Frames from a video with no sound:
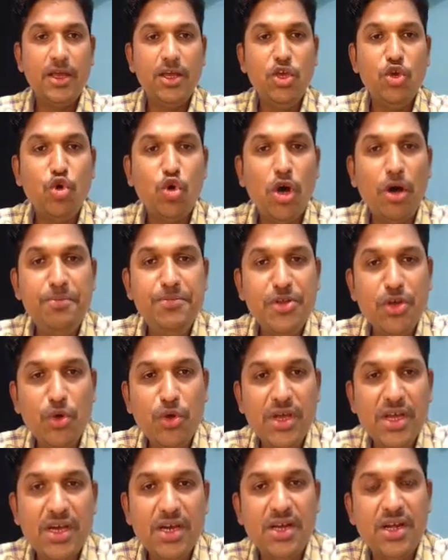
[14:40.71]
You observe
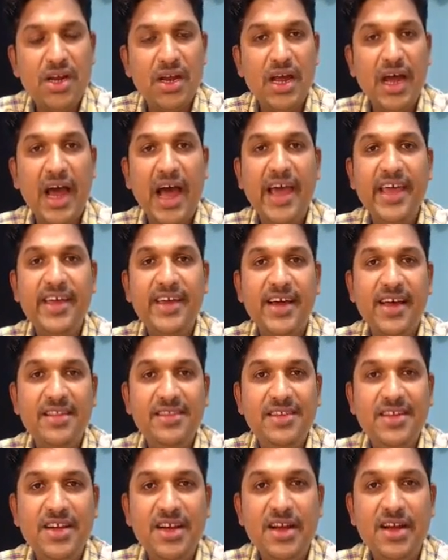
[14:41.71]
here, I
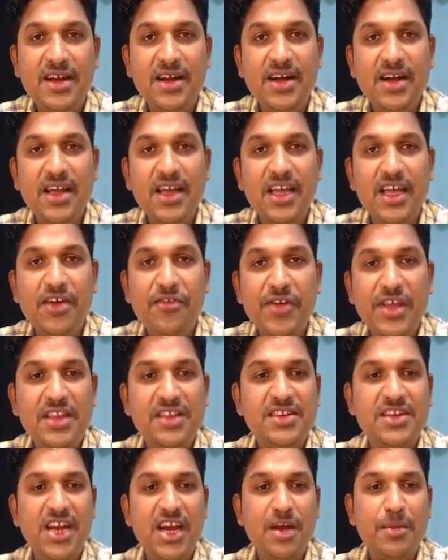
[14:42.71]
considered given
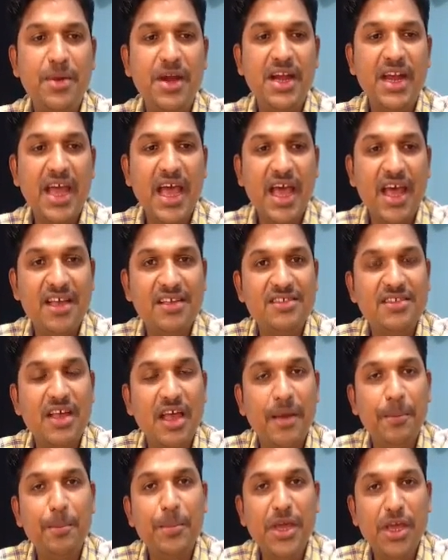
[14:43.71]
statement as
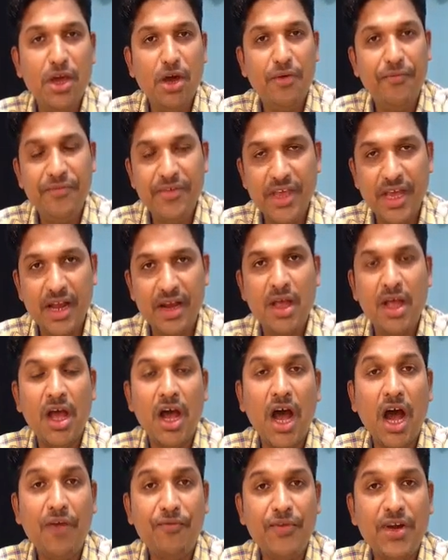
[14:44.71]
P of n.
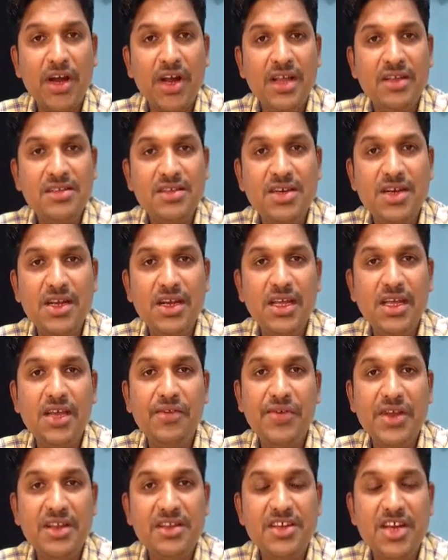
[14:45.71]
After considering
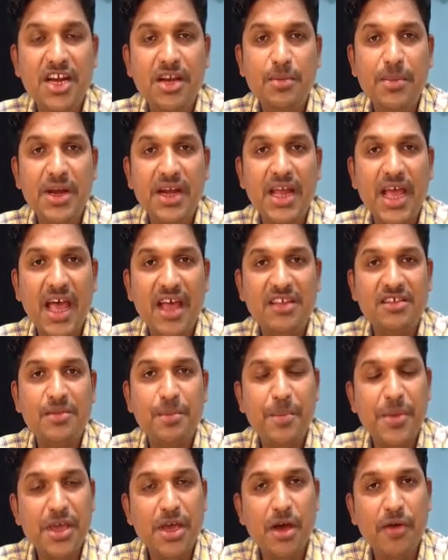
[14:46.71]
given statement as
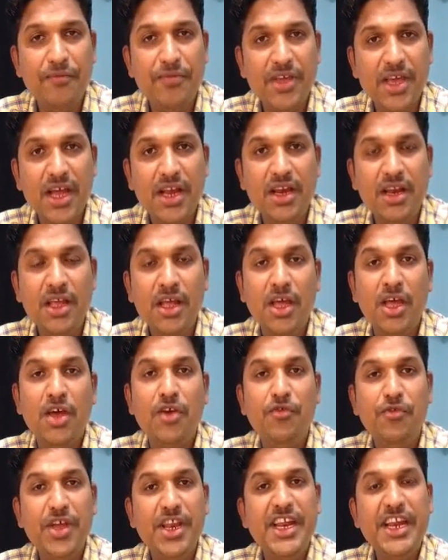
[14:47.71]
P of n,
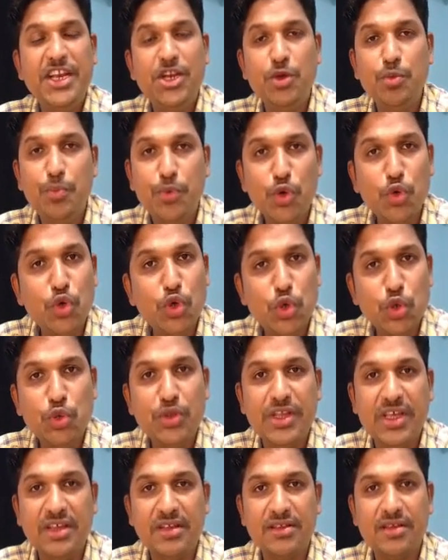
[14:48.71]
we need to prove two
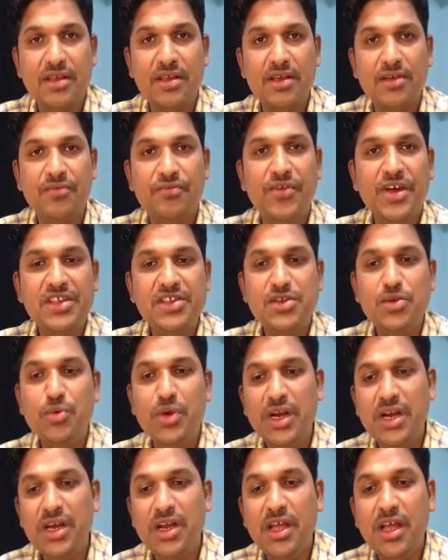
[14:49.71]
things. First
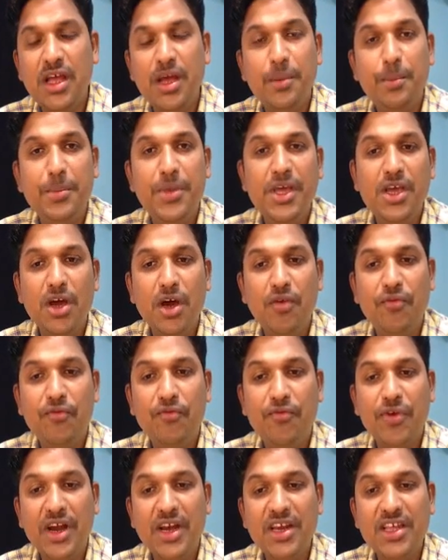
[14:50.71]
one, P of
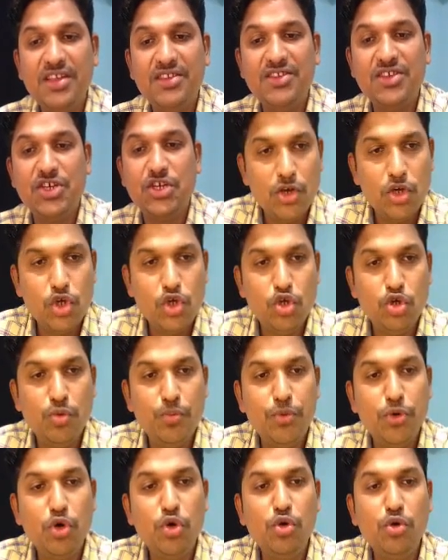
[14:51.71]
1 is. To
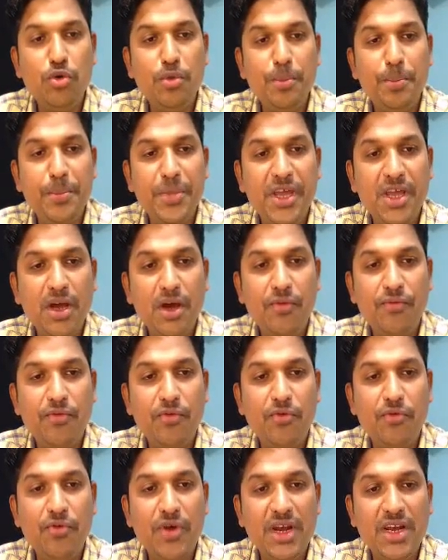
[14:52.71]
prove P of
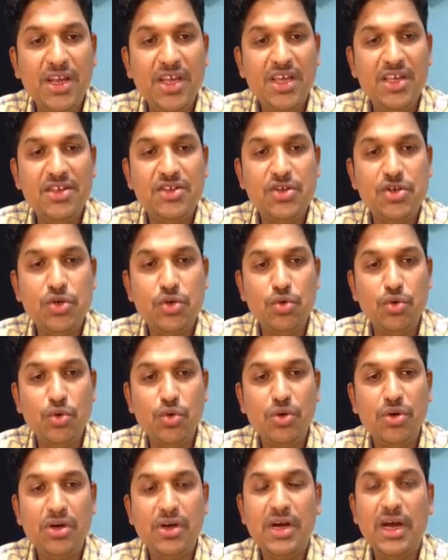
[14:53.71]
1 is
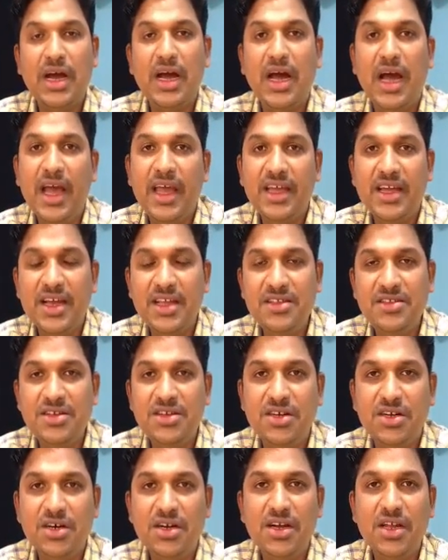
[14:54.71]
true, I
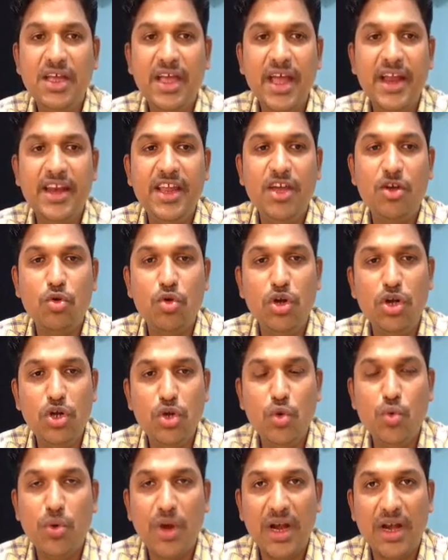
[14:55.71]
considered n equal
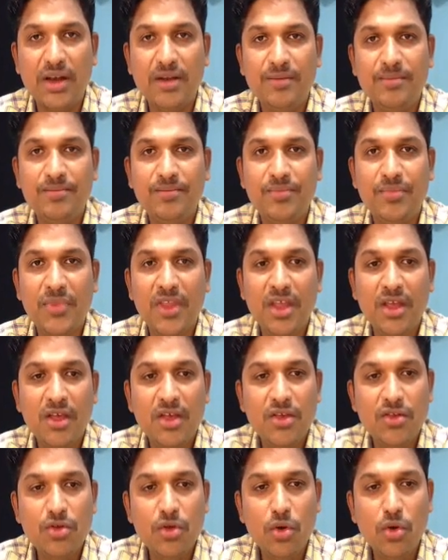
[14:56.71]
to 1.
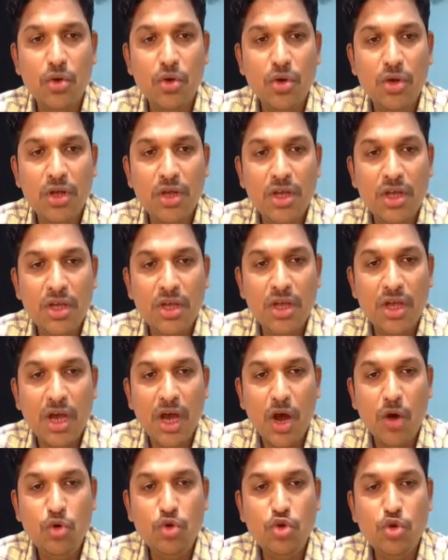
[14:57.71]
So,
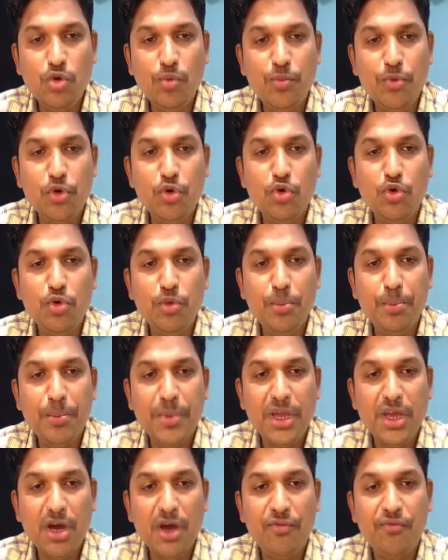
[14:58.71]
how to prove
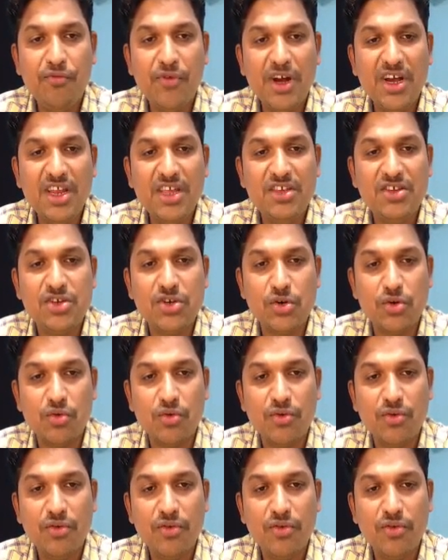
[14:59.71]
P of 1 is true?